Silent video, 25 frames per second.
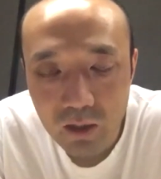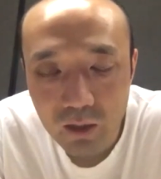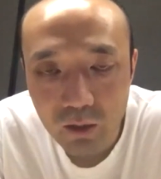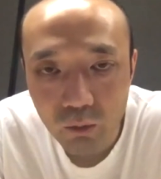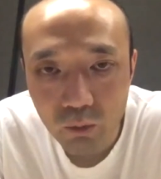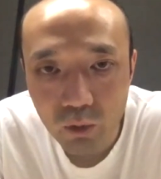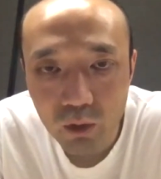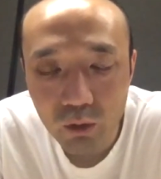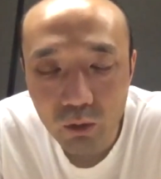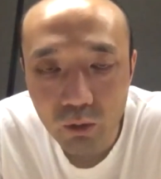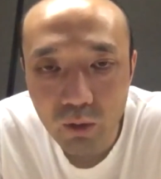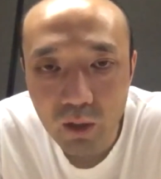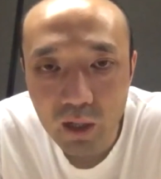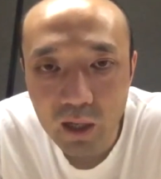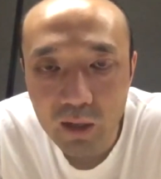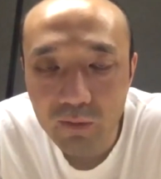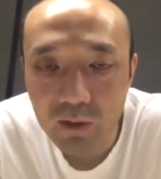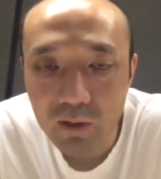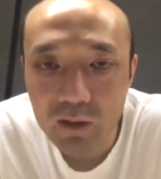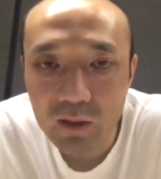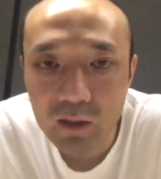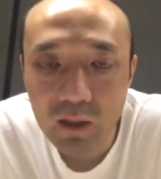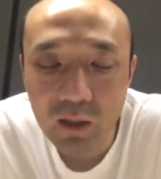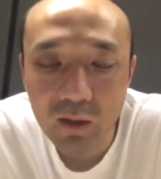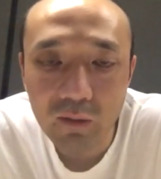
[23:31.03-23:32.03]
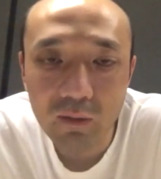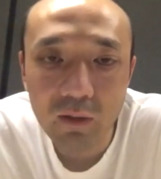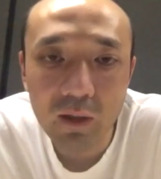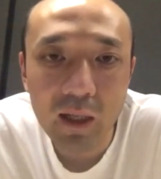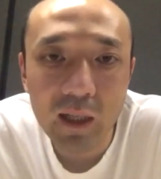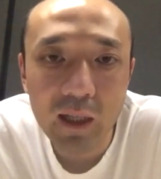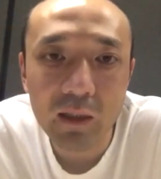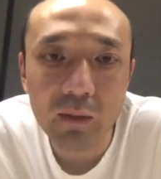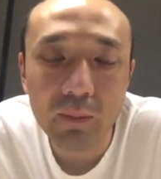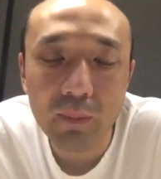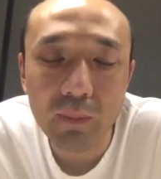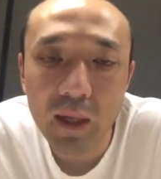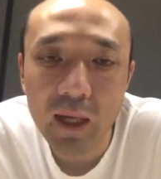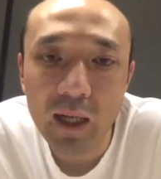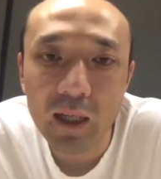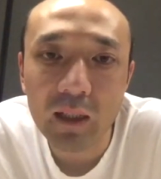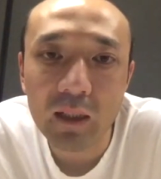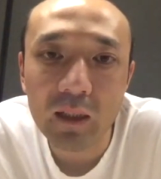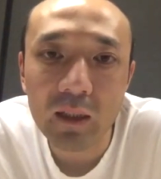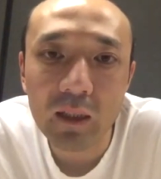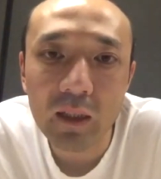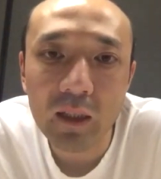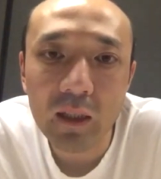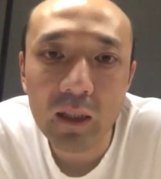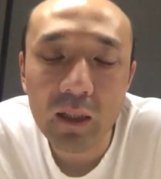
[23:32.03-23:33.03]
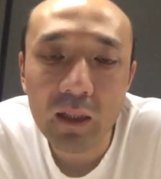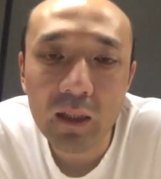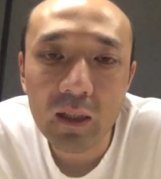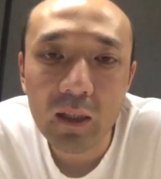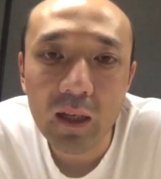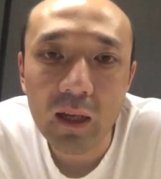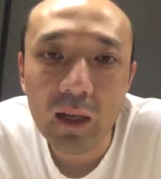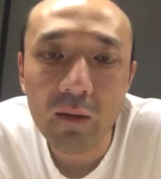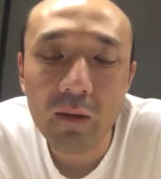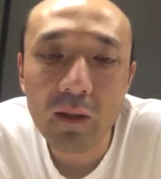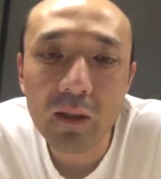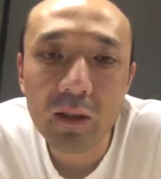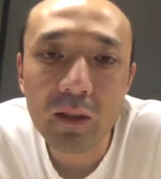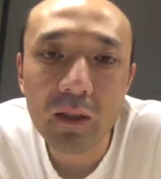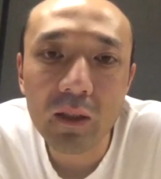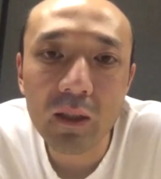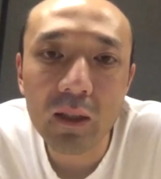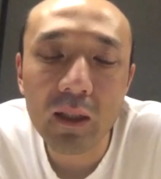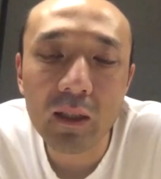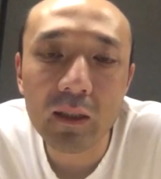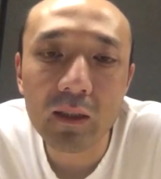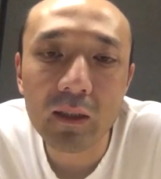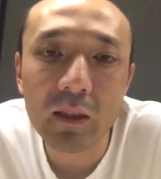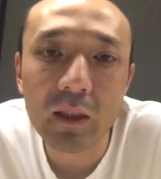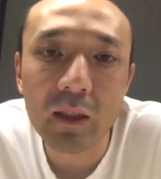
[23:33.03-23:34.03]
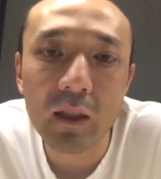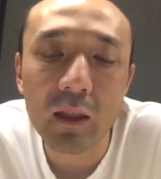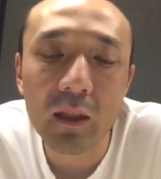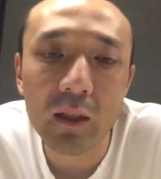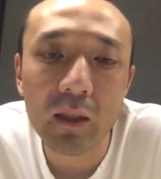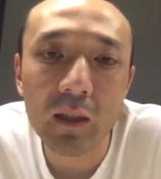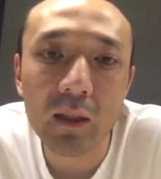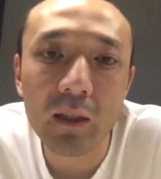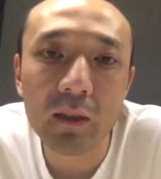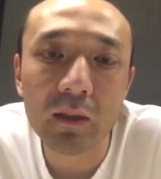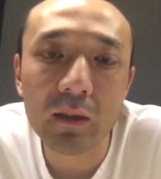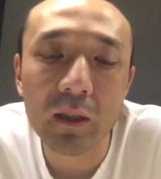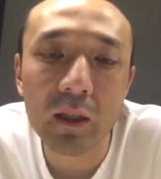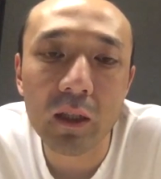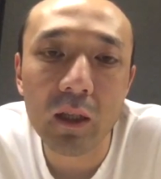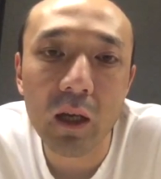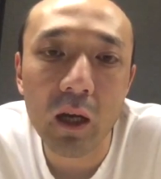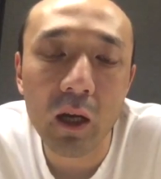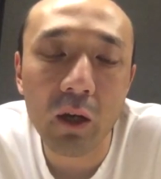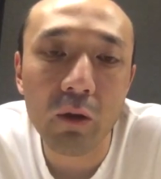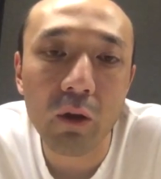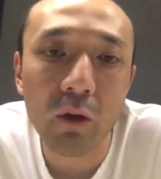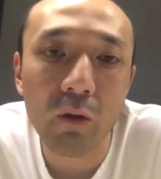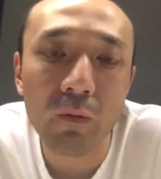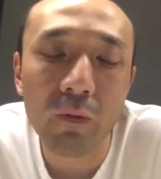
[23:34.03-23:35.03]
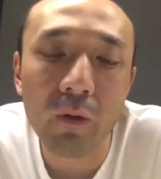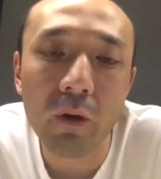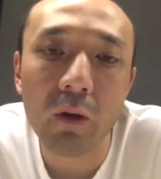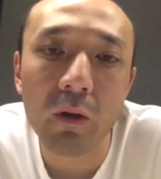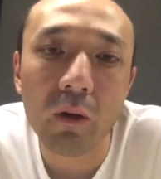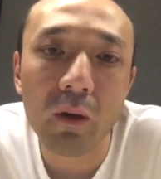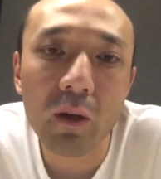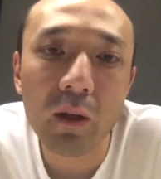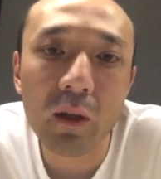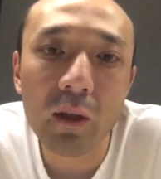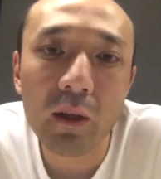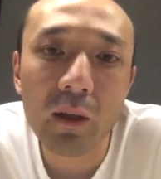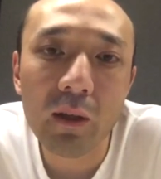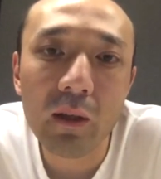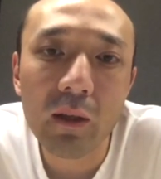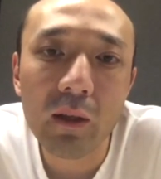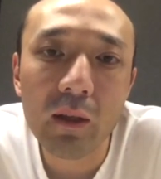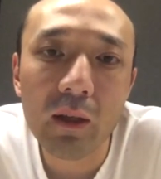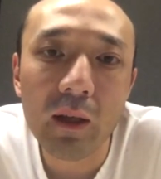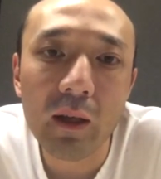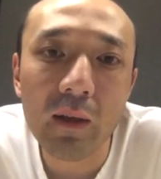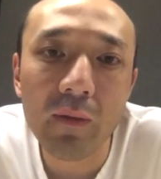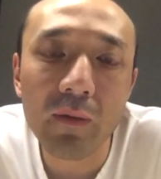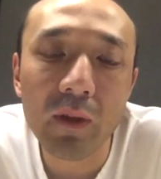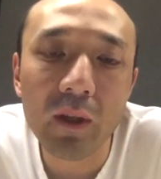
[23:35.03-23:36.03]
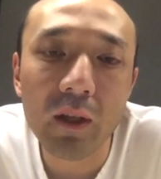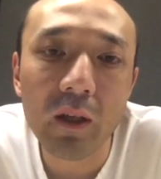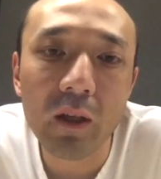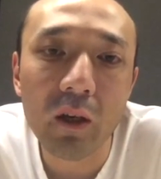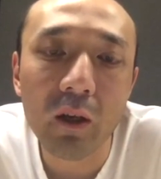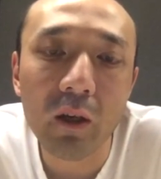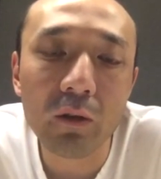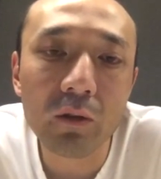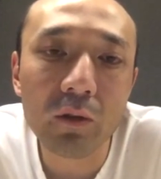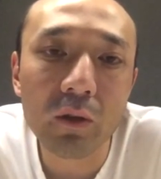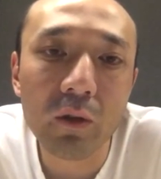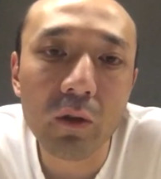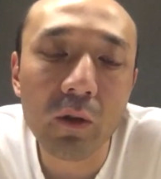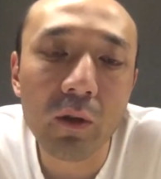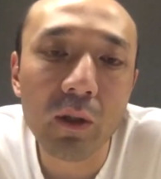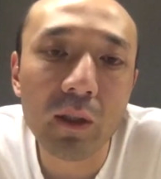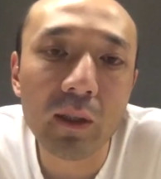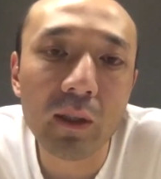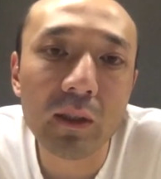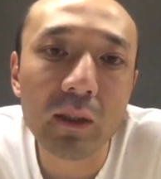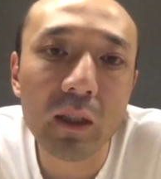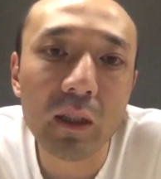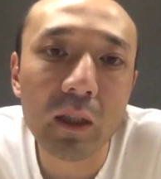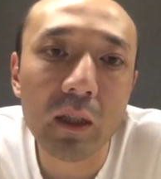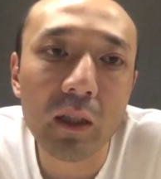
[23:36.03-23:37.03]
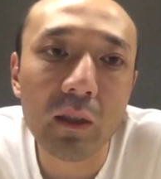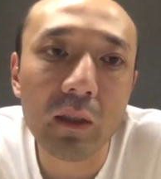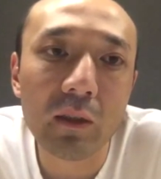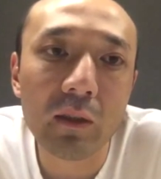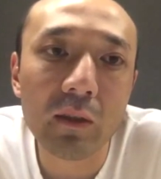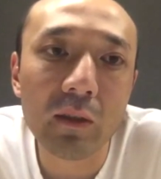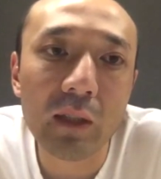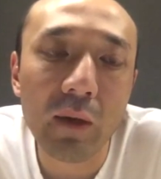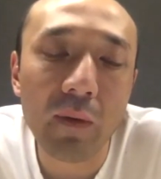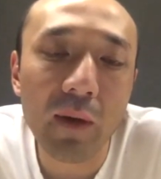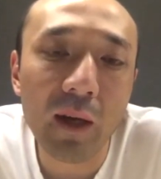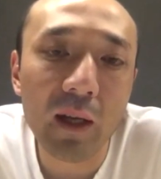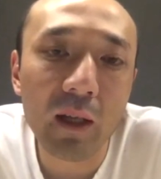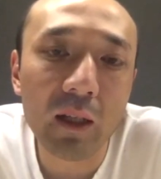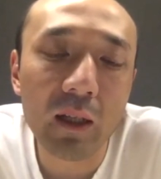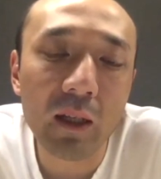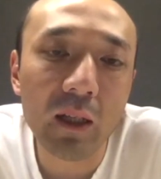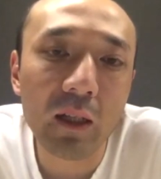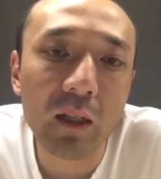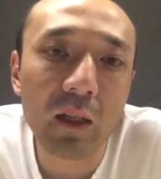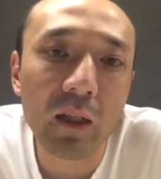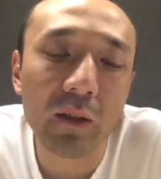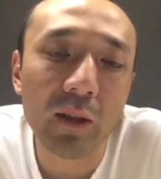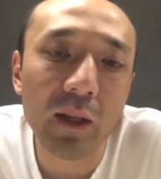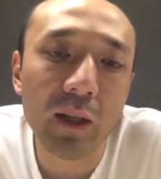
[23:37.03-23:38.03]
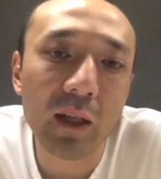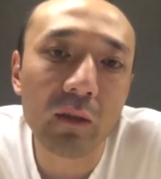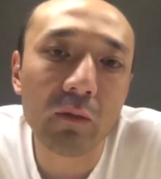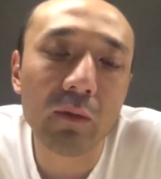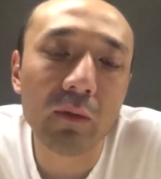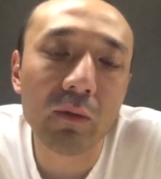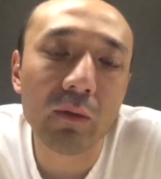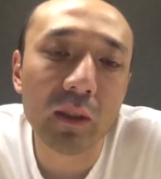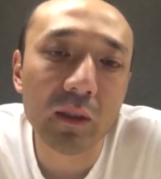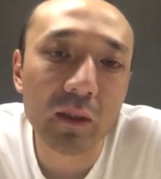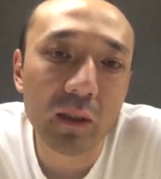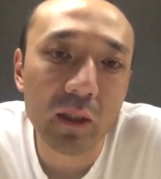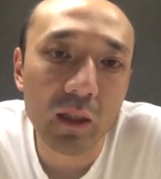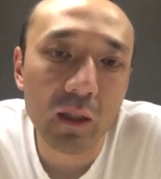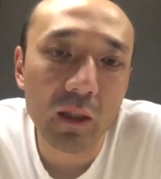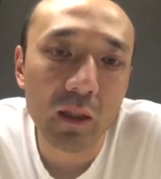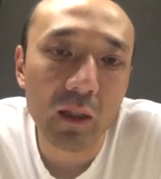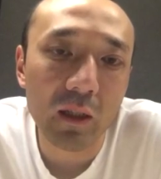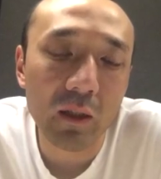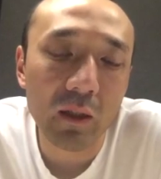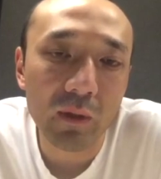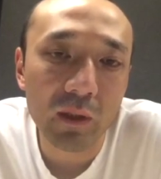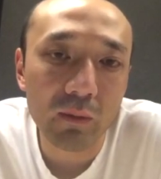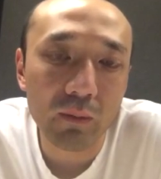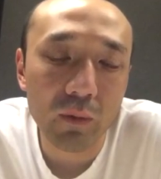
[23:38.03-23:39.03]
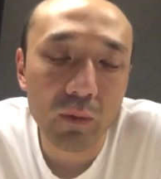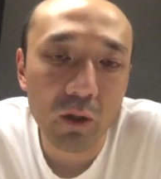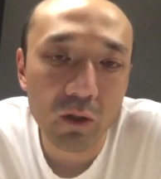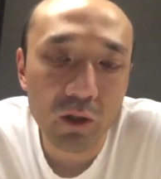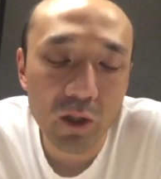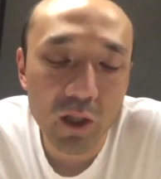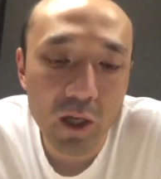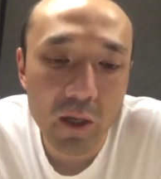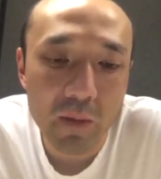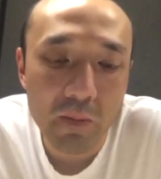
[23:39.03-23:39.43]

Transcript: We don't have a server at the back. Everything is on your phone, and also is directly connect with blockchain.